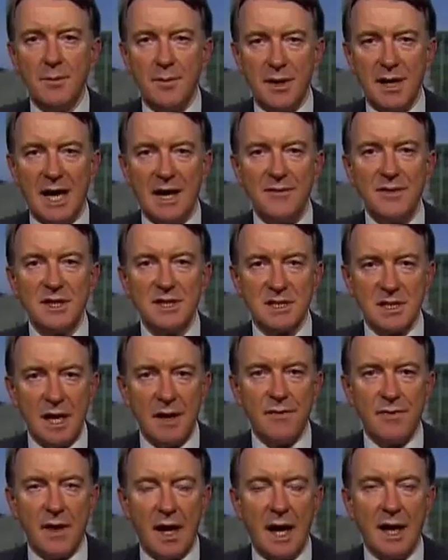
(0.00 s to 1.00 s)
But having
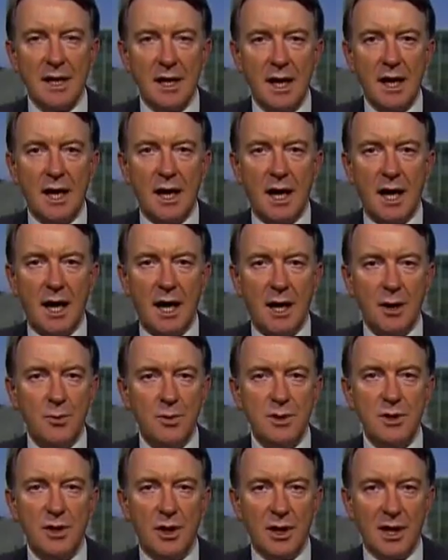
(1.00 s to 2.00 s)
said that, I
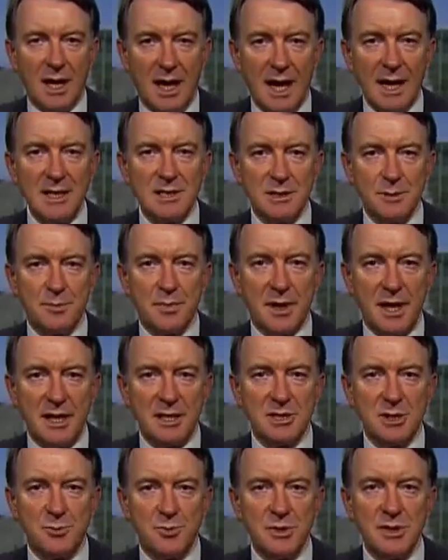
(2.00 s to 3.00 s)
would not like to
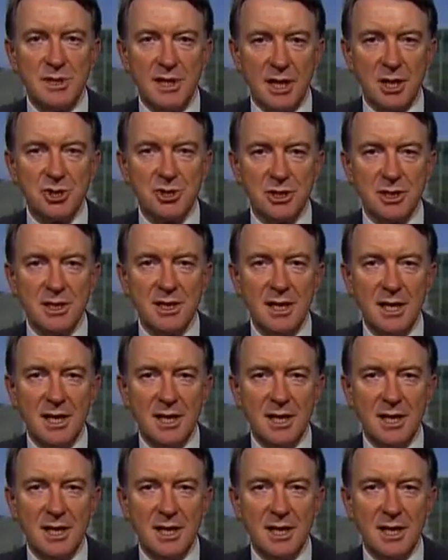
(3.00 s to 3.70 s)
place a prediction